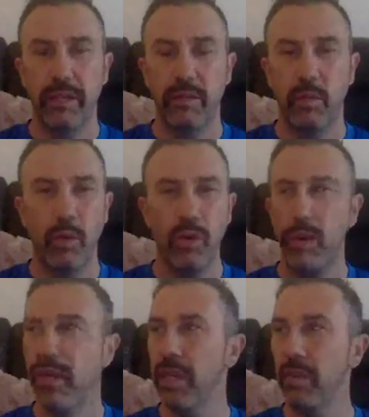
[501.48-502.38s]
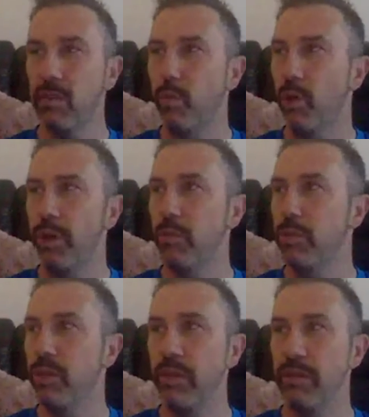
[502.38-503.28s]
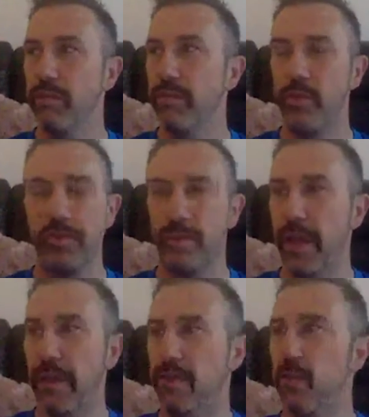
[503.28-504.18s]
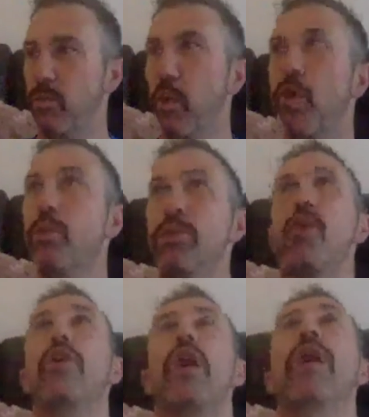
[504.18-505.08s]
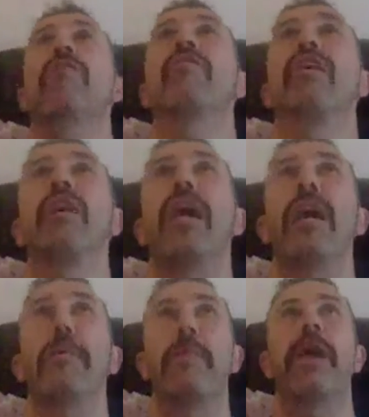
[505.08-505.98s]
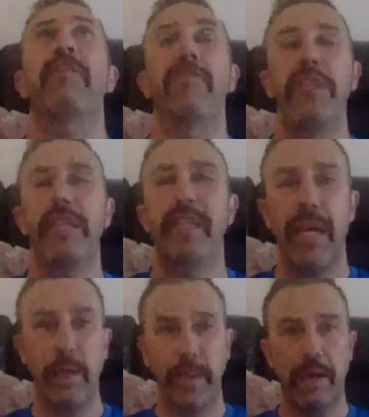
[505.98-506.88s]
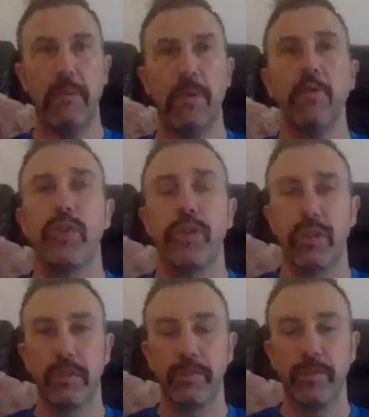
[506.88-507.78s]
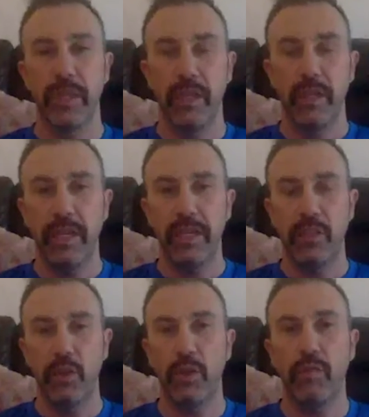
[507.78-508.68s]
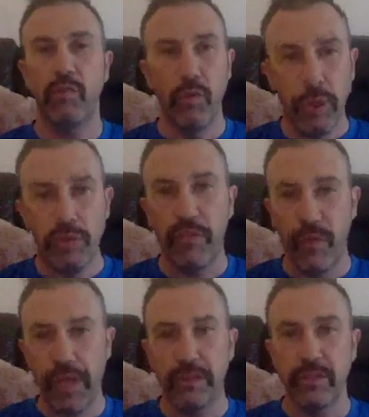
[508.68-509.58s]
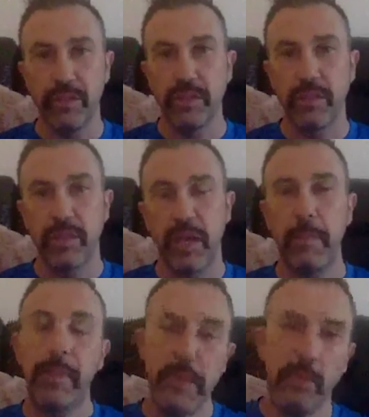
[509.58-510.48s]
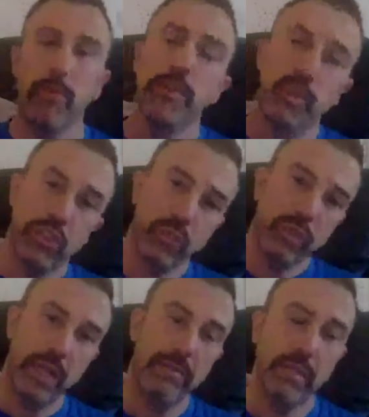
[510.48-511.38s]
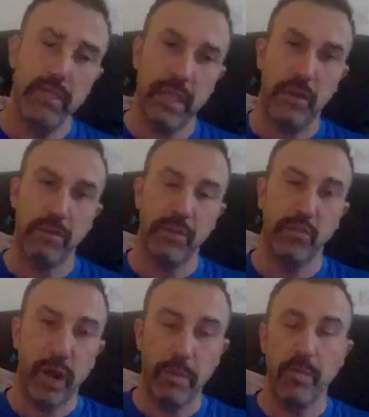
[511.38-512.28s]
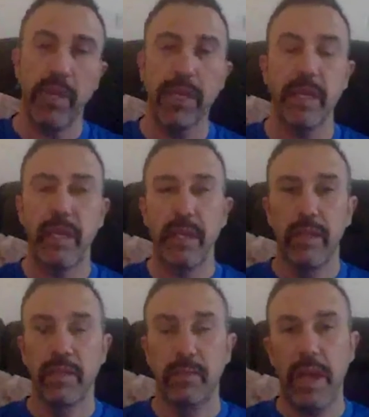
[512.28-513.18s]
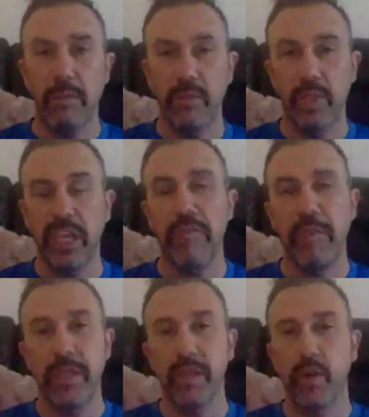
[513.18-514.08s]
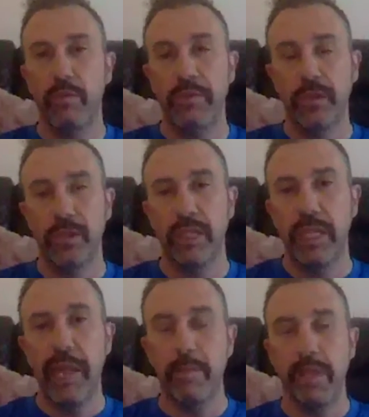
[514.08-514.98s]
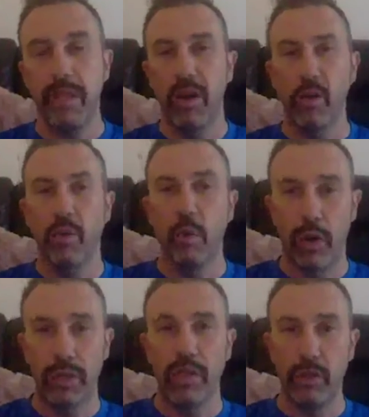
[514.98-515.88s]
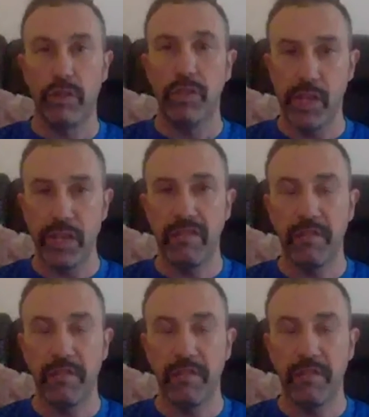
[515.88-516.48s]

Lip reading: Why would I have had that feeling, had that emotion? It took real friends and people to surround themselves around me to be able to give me the confidence to let me know what I could achieve.